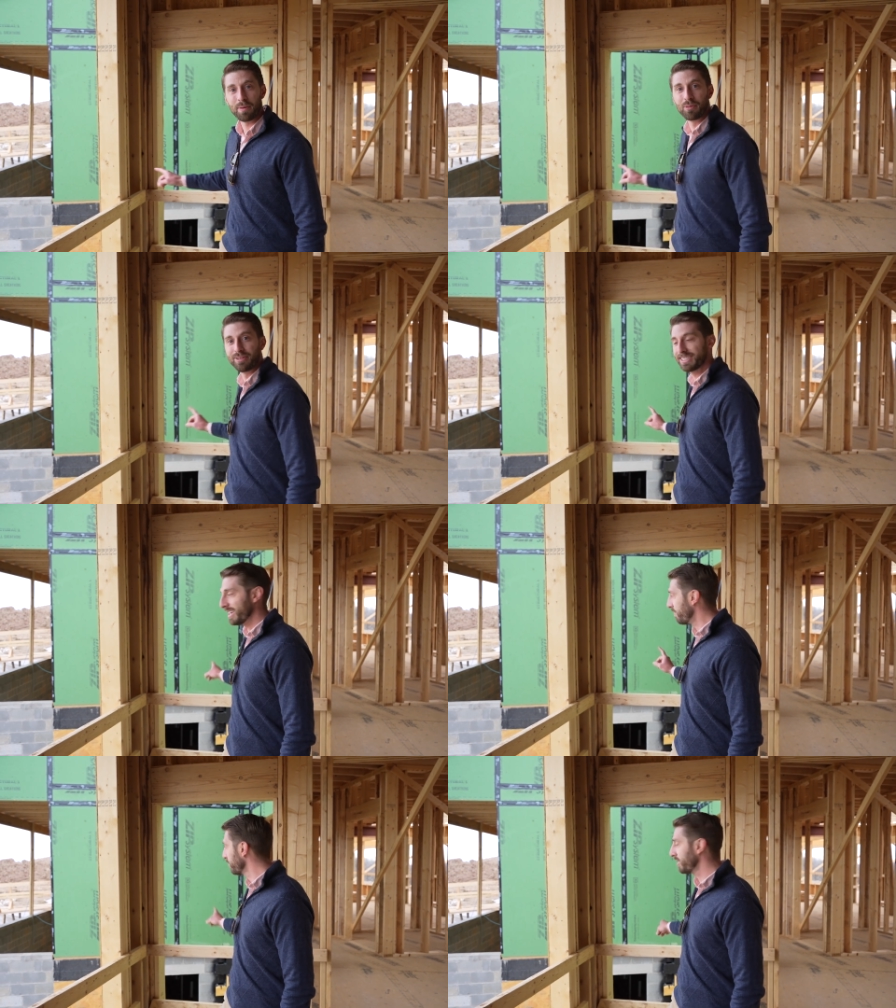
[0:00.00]
up with
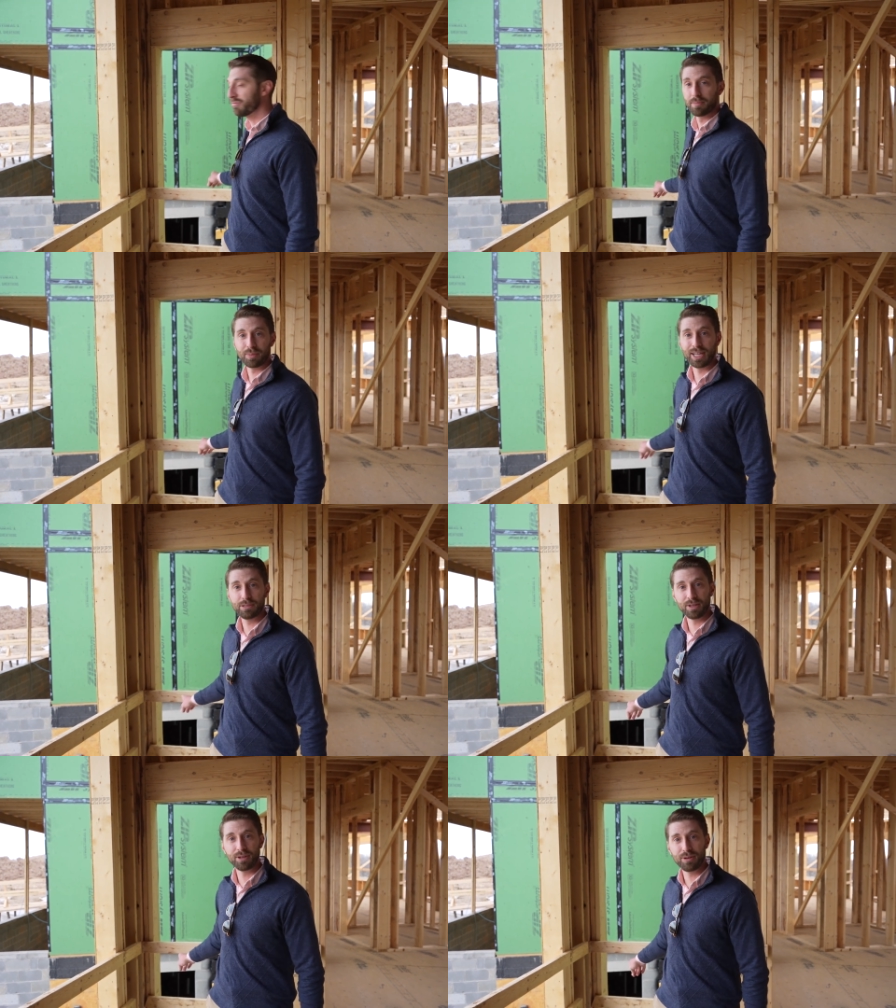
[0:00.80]
several different
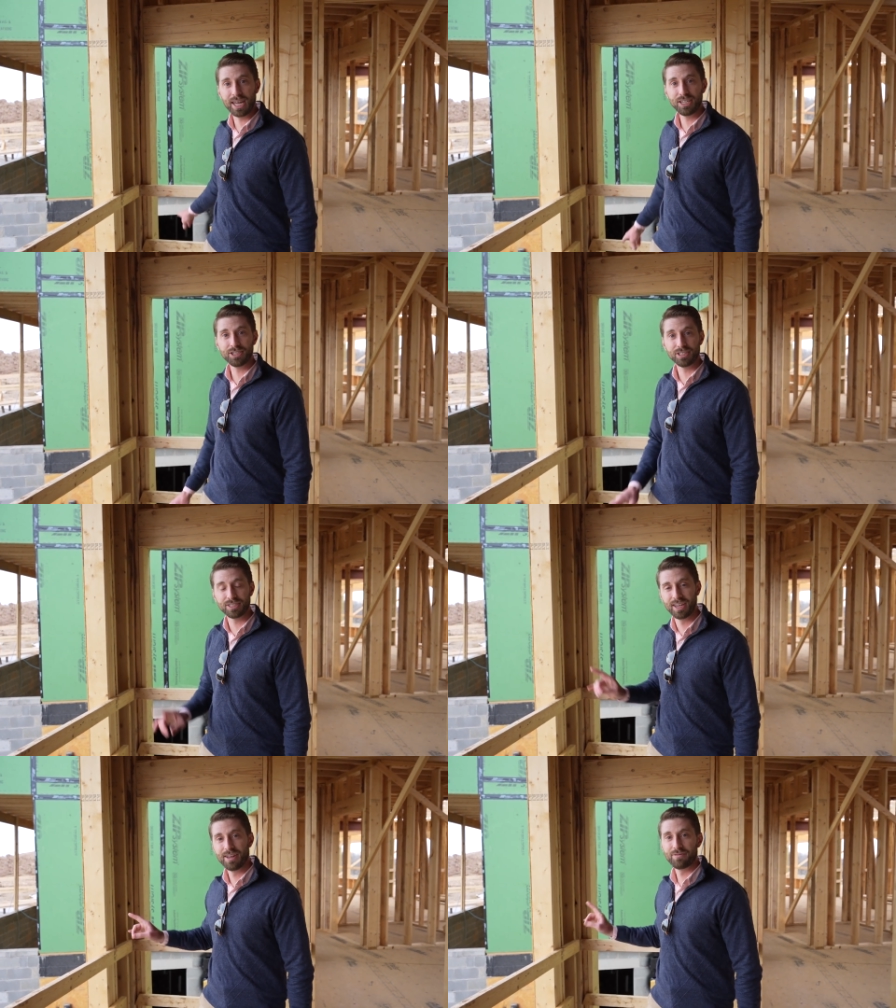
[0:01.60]
placement
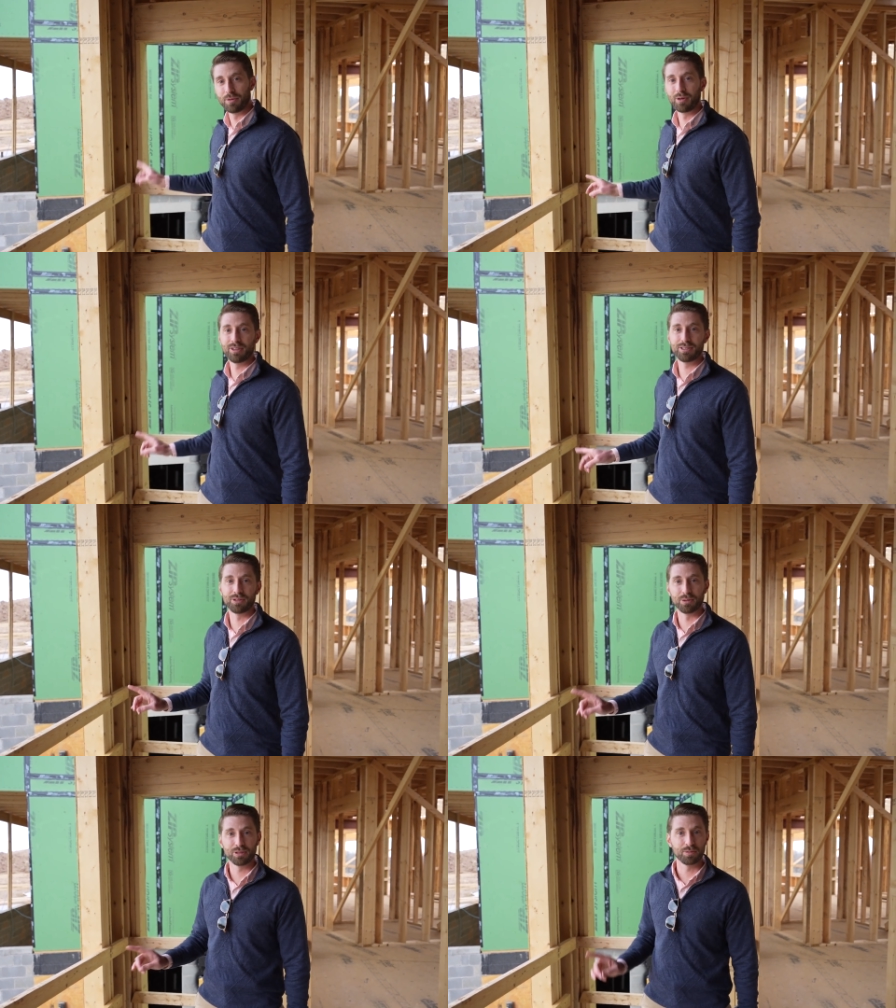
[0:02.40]
locations for this
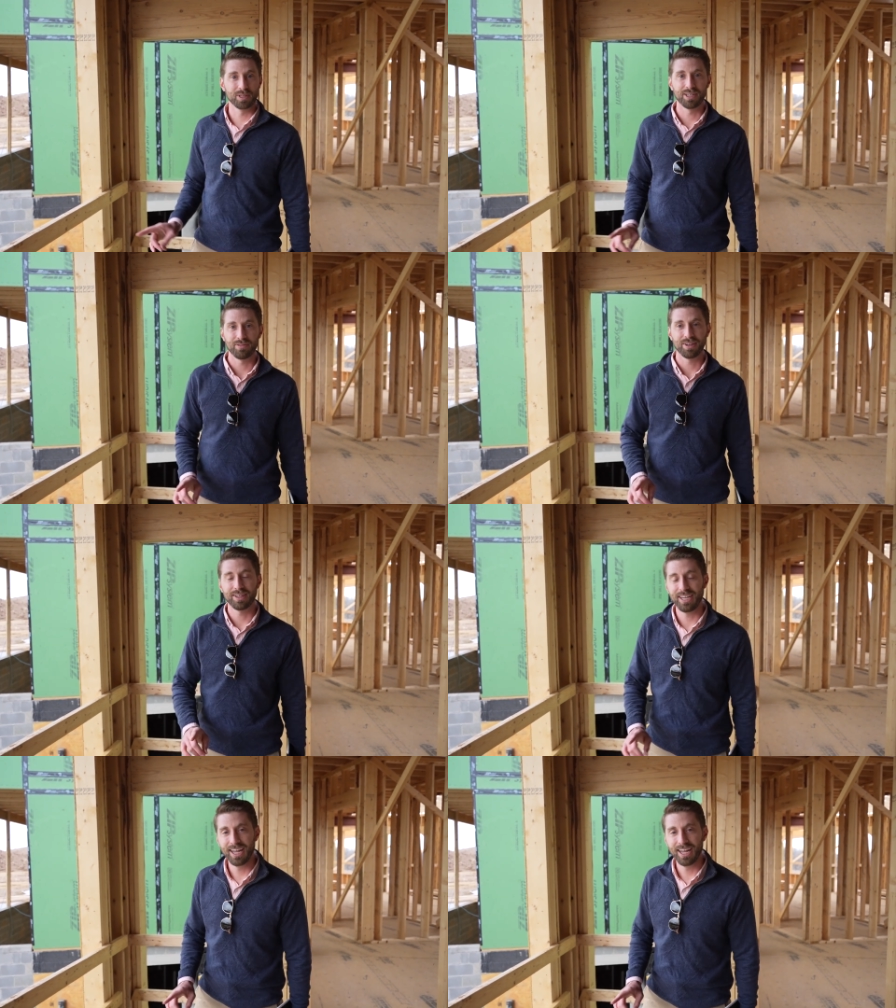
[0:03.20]
door specifically.